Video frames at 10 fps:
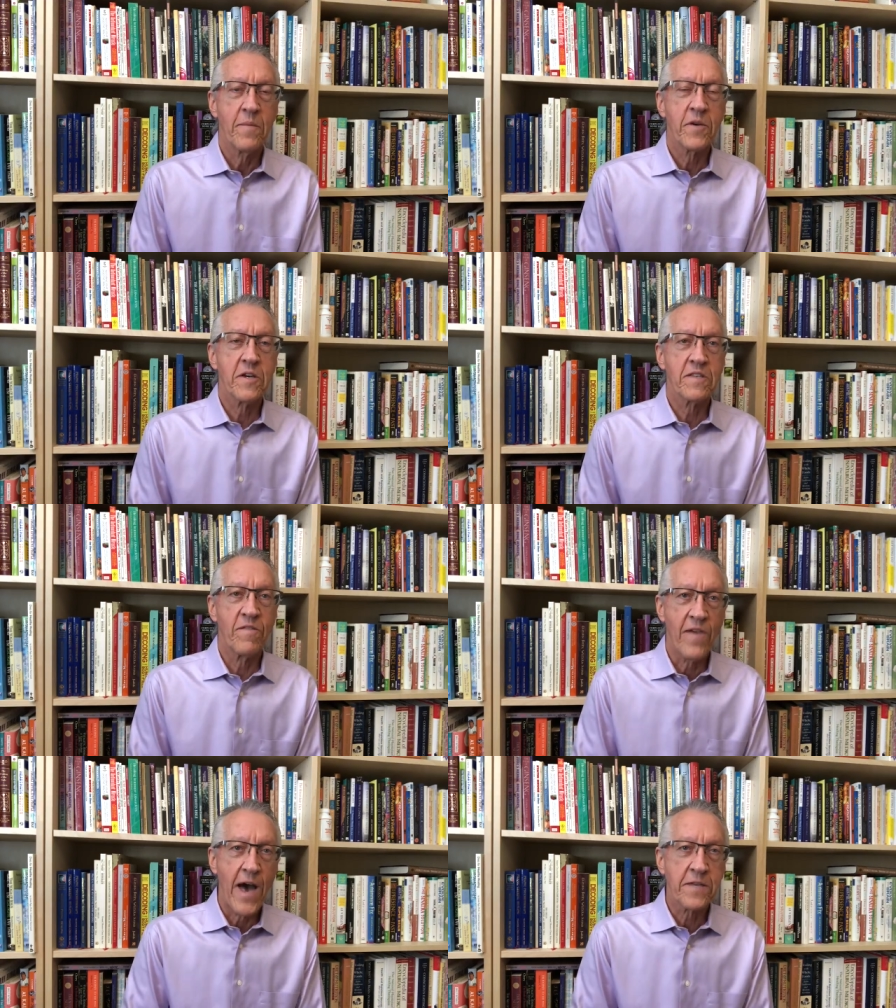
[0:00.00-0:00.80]
because
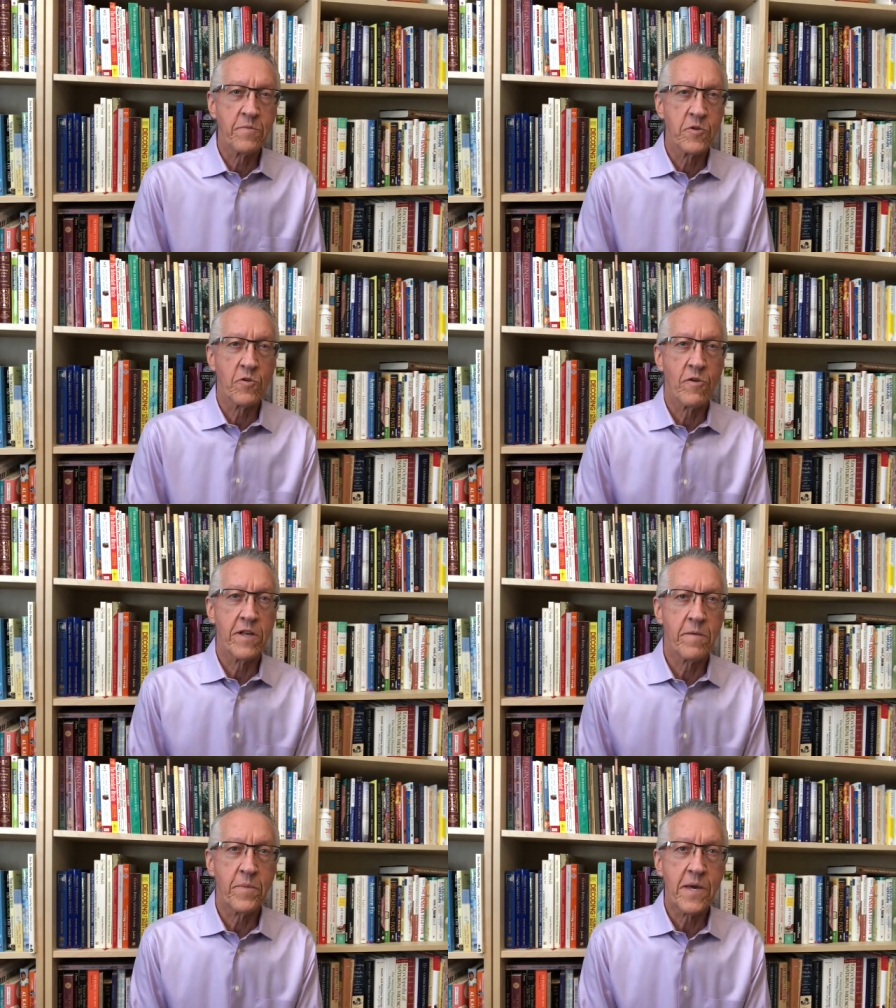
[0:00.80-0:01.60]
the vast
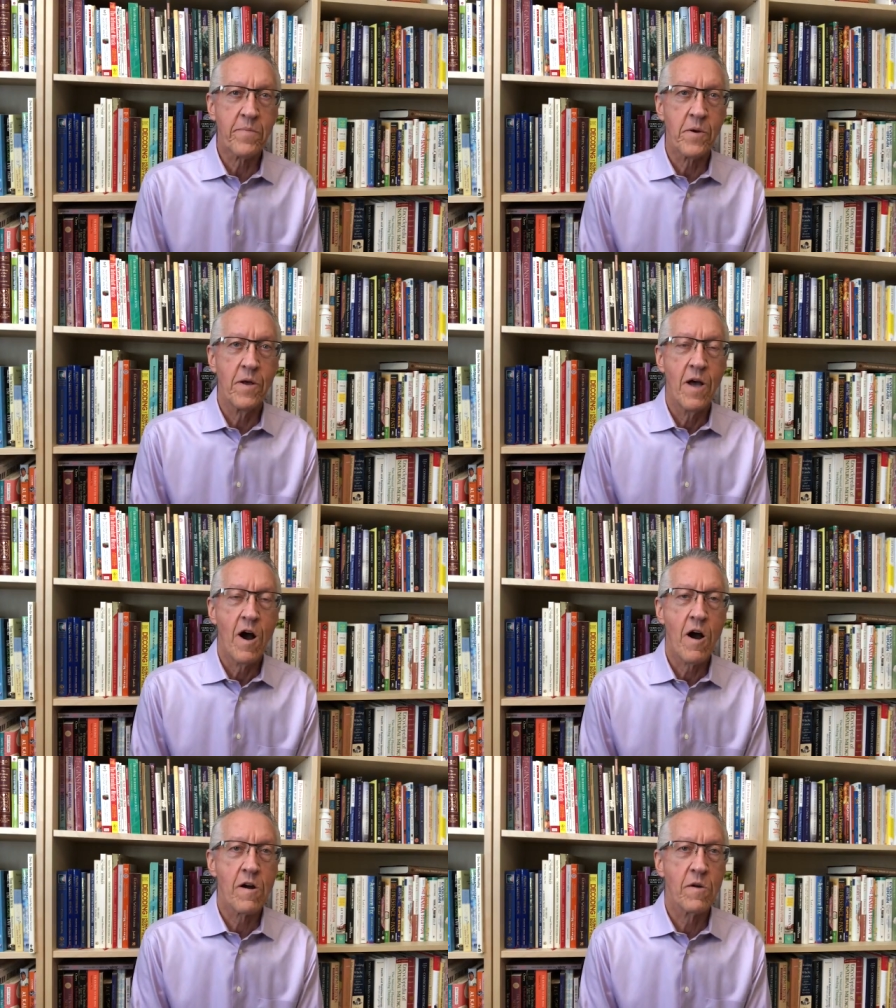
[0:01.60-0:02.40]
majority of people
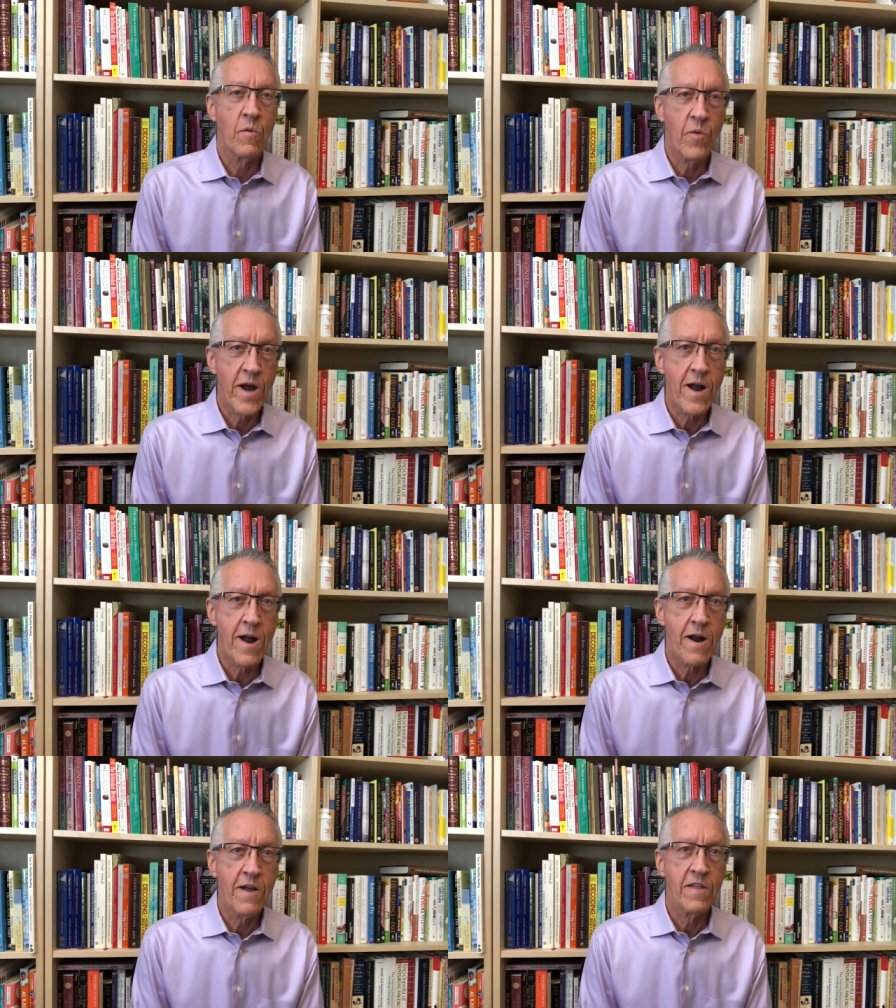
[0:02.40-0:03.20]
aren't
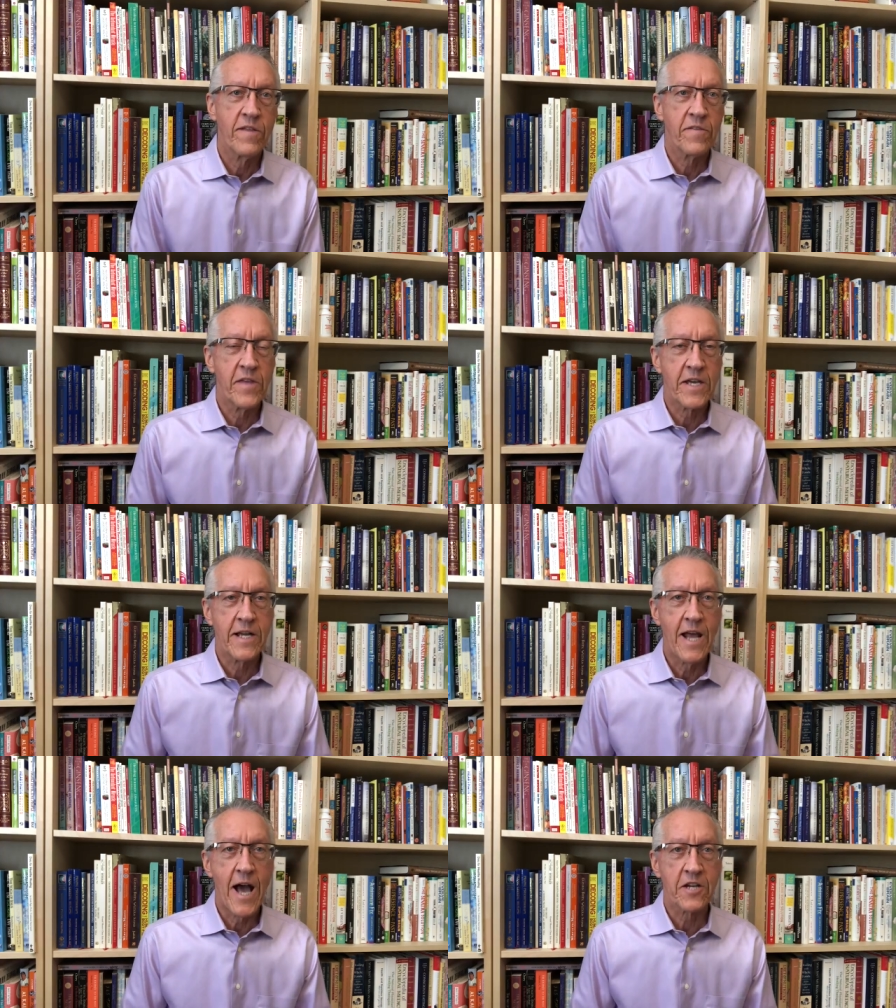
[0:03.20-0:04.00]
aware that they
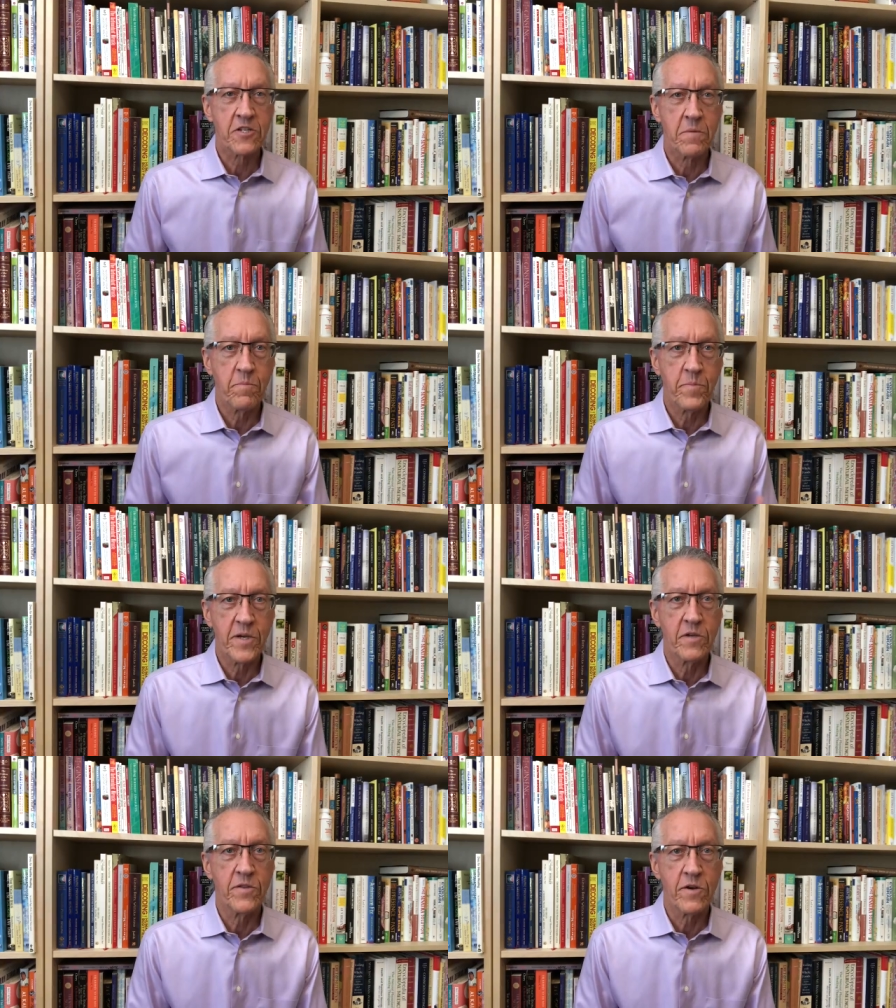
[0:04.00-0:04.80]
can actually
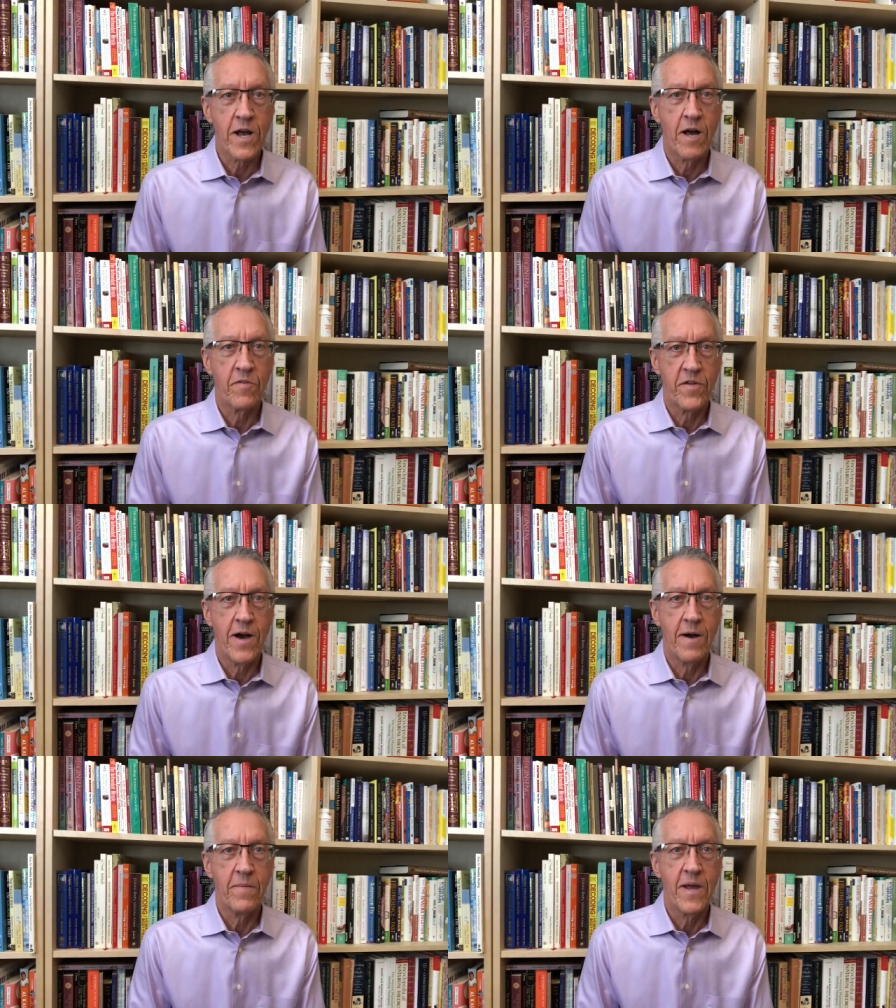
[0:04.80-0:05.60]
build their health
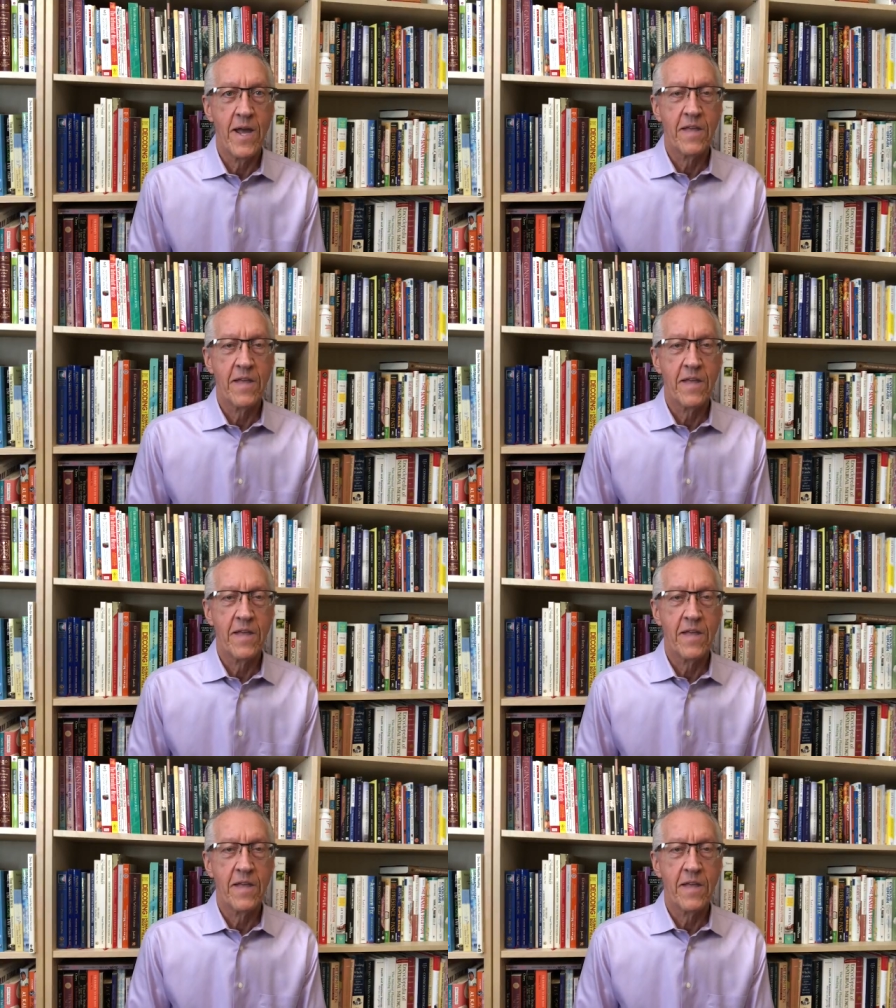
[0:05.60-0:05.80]
up.